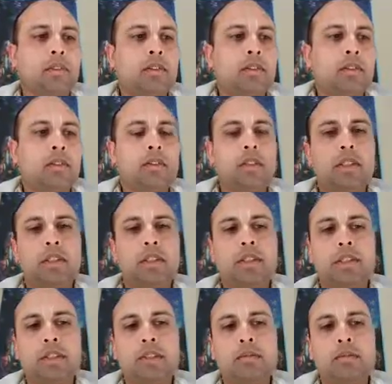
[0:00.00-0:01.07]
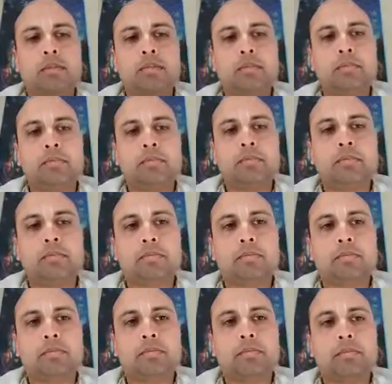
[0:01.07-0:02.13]
So then,
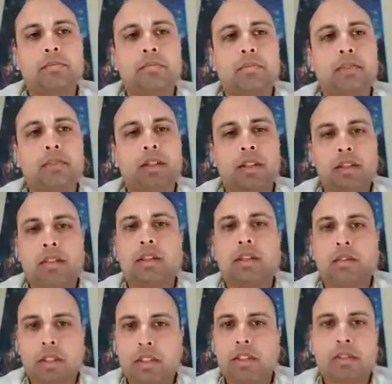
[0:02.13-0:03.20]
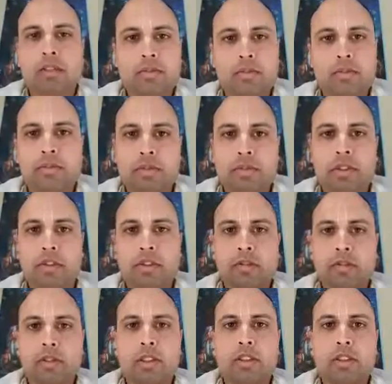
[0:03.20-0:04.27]
on the request of
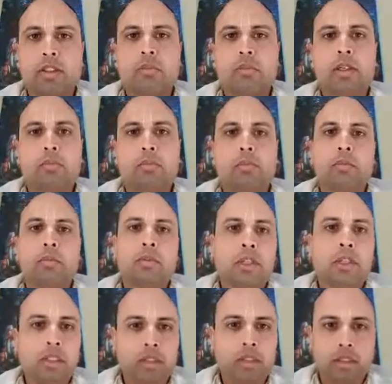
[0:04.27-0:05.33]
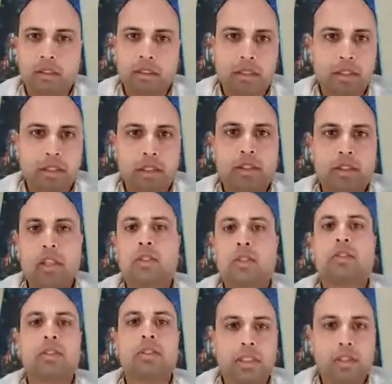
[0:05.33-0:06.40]
Chaitanya Mahaprabhu, Haridas
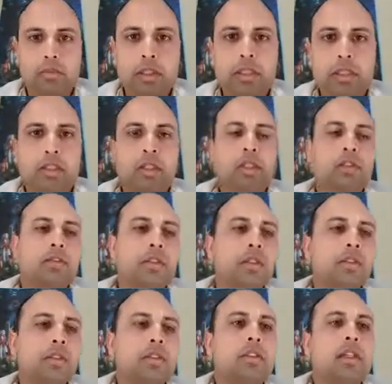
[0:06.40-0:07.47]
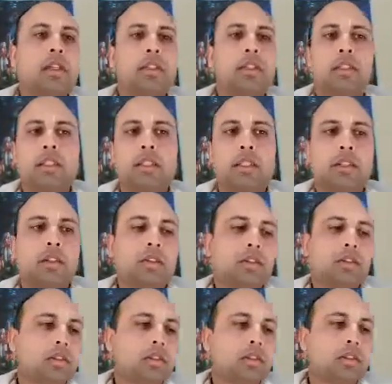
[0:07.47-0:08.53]
Thakur is explaining all of this, and he
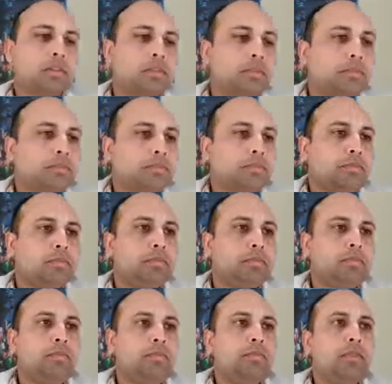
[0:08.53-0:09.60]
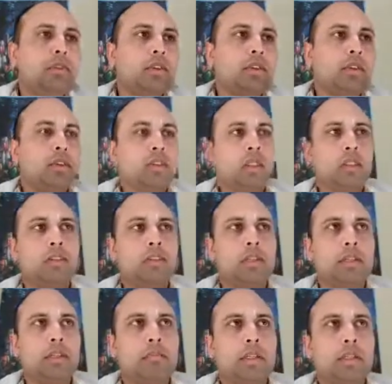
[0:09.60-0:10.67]
also goes on to
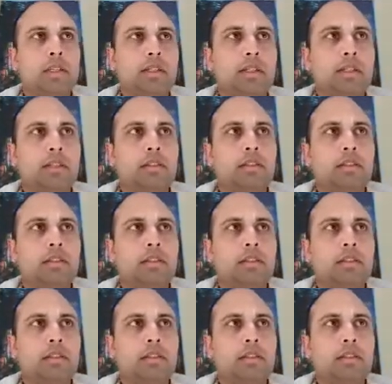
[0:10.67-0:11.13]
explain that